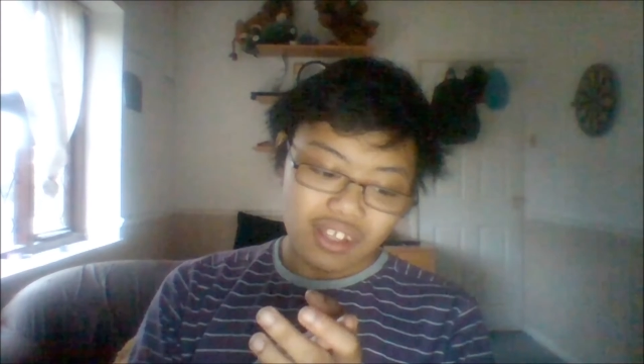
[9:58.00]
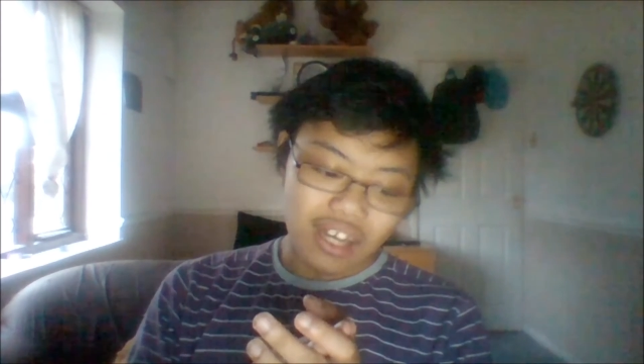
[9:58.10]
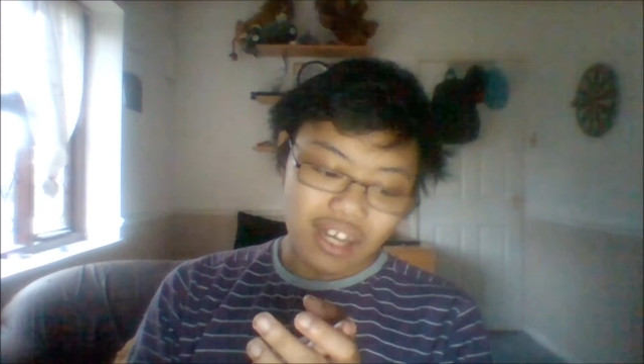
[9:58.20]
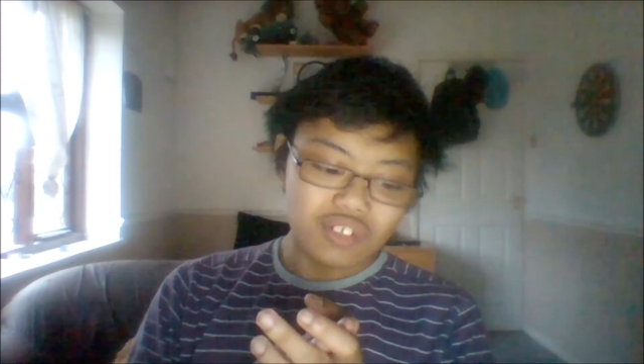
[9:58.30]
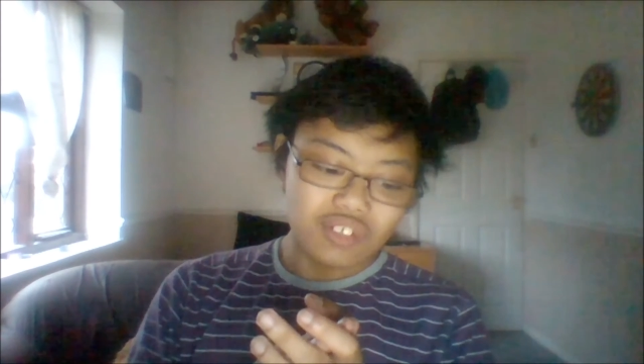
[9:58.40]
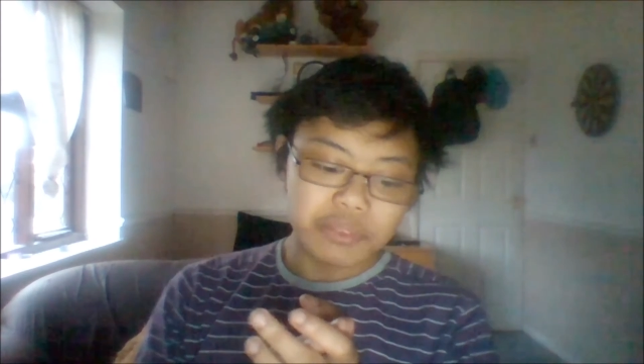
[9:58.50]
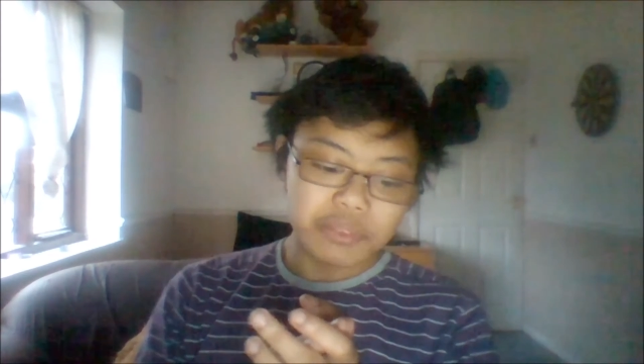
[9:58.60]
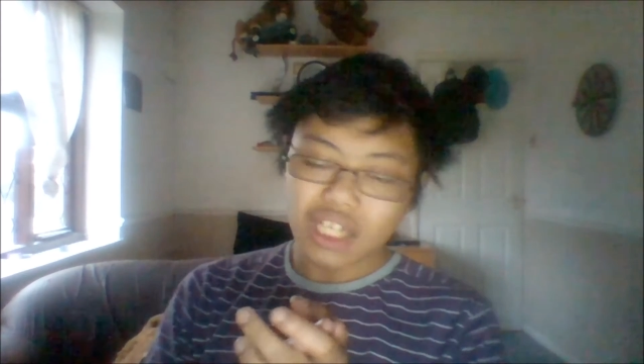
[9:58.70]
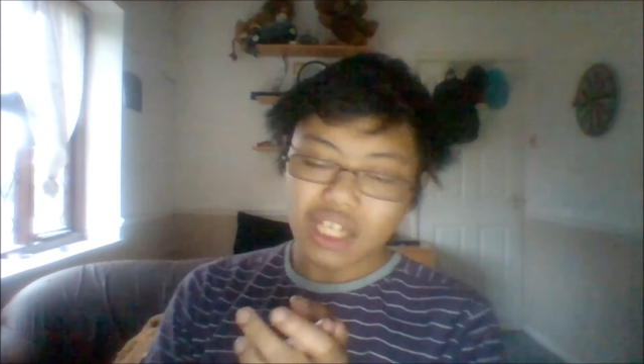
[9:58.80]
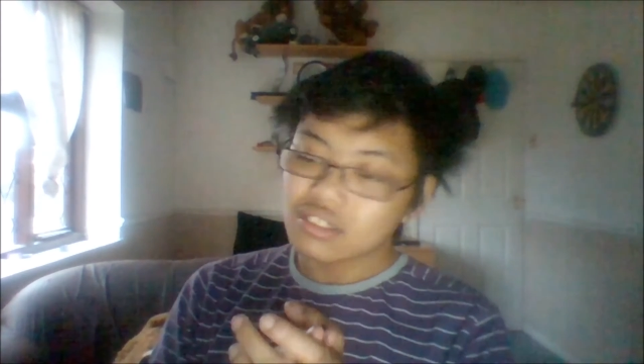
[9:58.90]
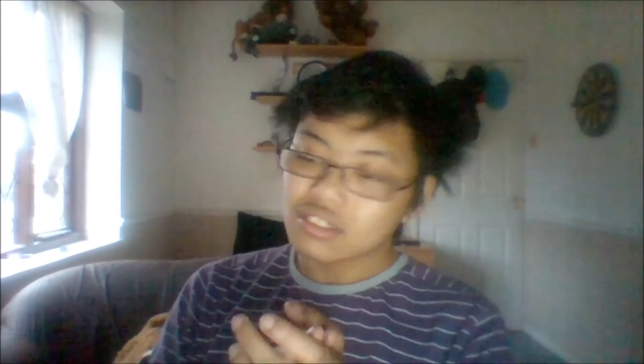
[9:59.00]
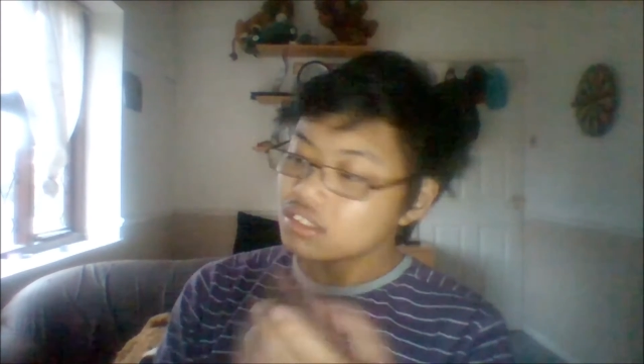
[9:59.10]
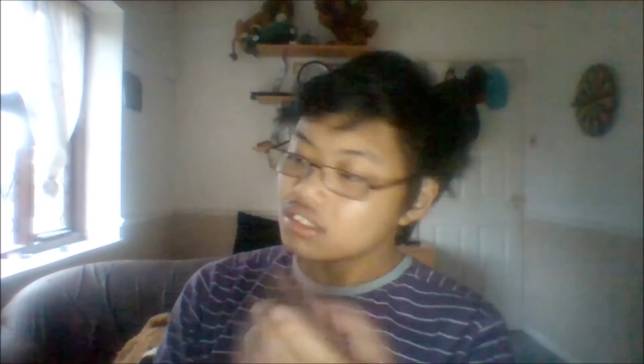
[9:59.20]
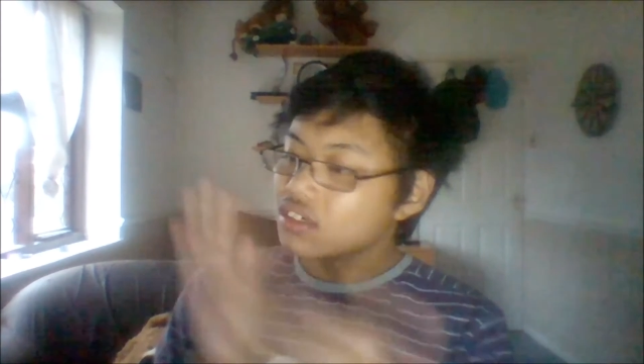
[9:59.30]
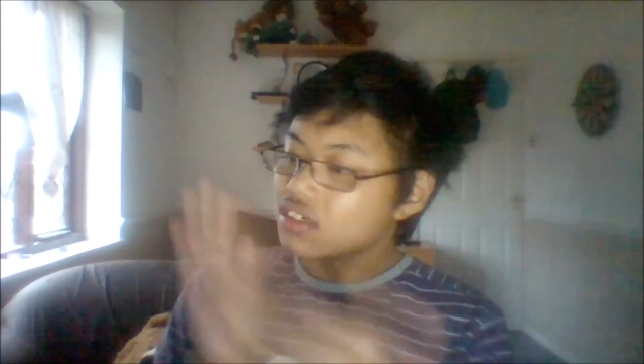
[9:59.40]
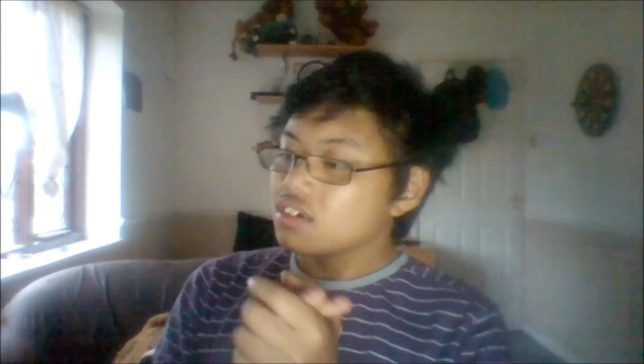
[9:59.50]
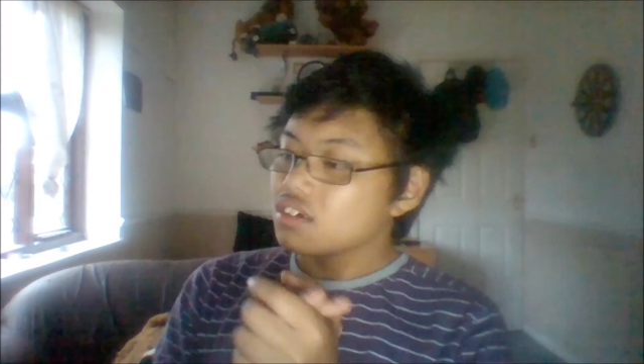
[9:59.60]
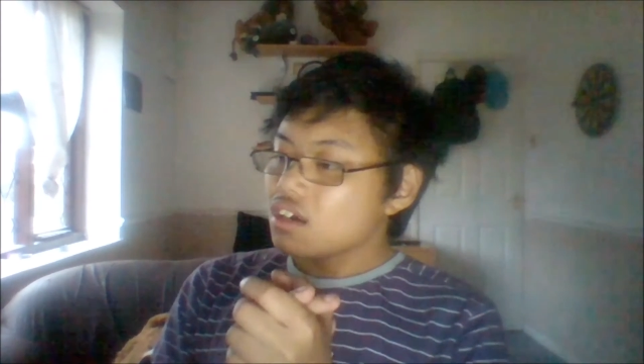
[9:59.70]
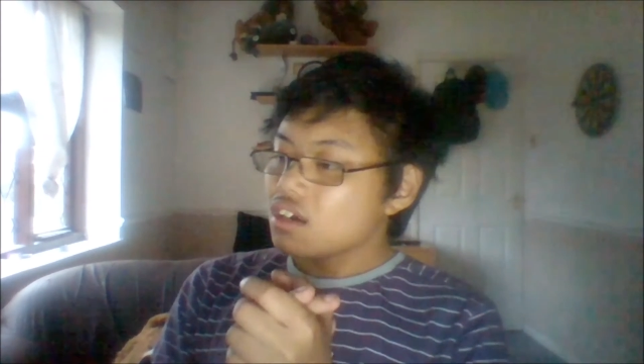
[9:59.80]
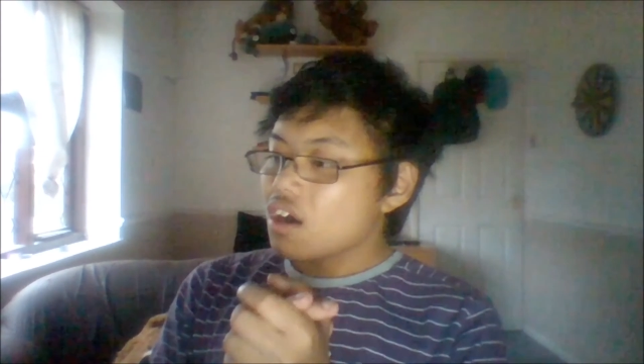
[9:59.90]
That's all I'm saying.
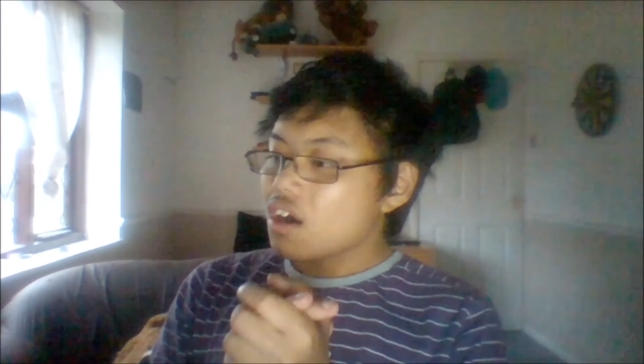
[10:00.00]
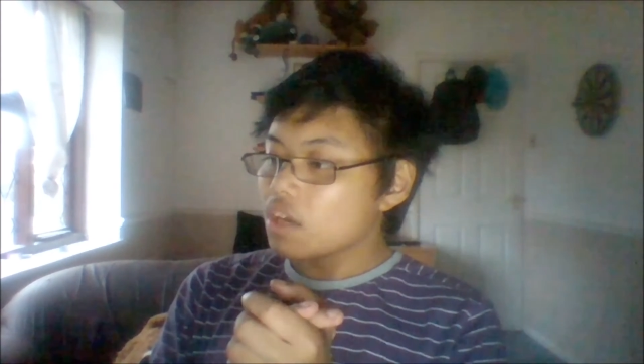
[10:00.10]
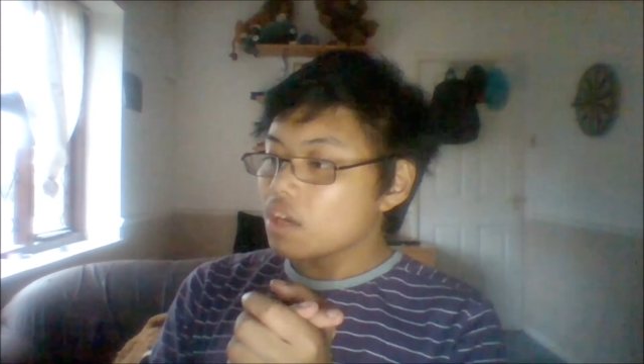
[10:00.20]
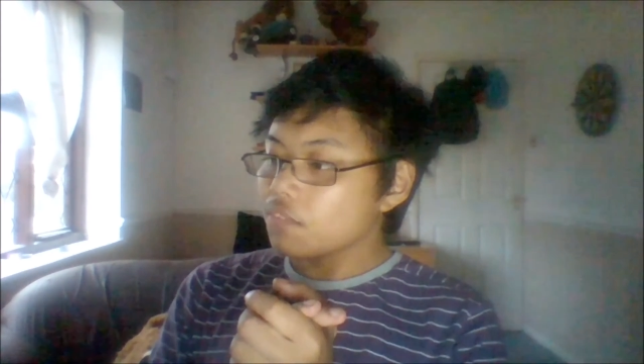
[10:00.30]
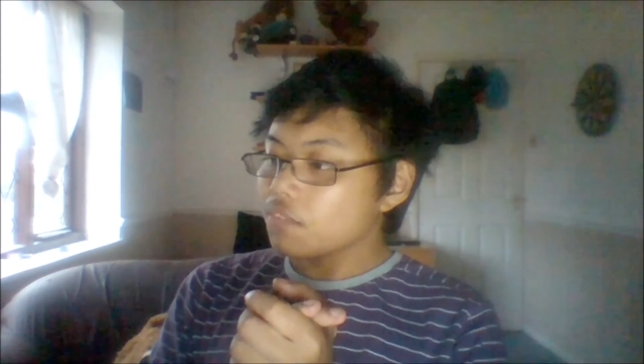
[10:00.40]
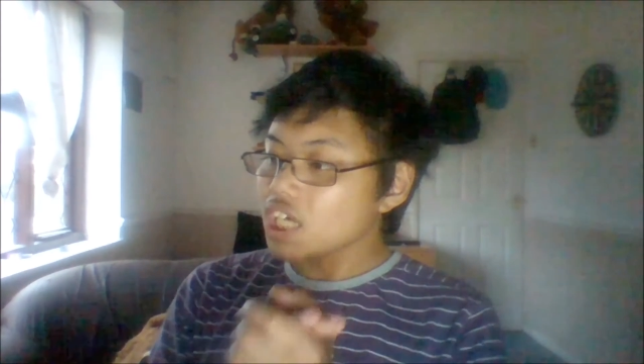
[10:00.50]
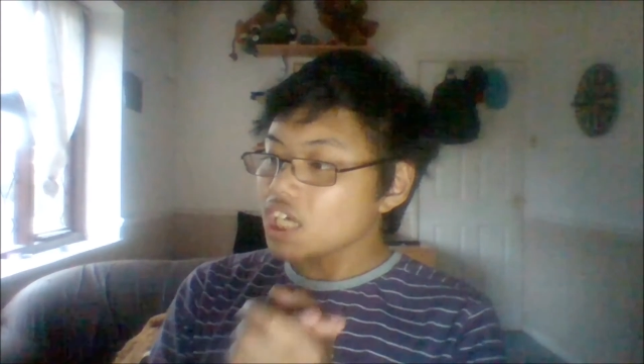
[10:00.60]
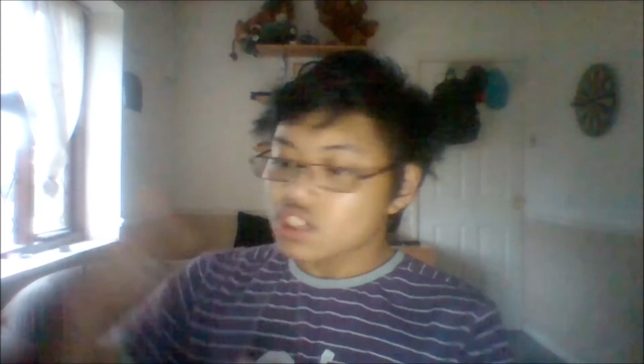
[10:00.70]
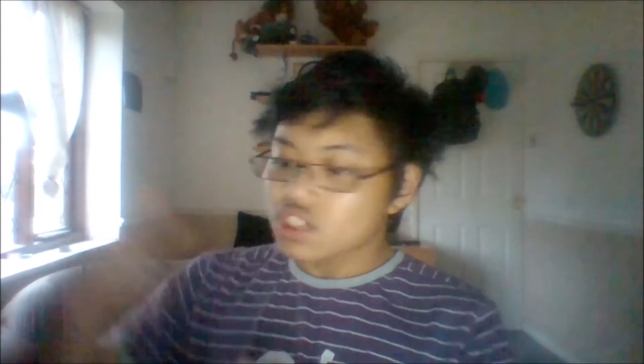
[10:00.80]
I want to be the Flash.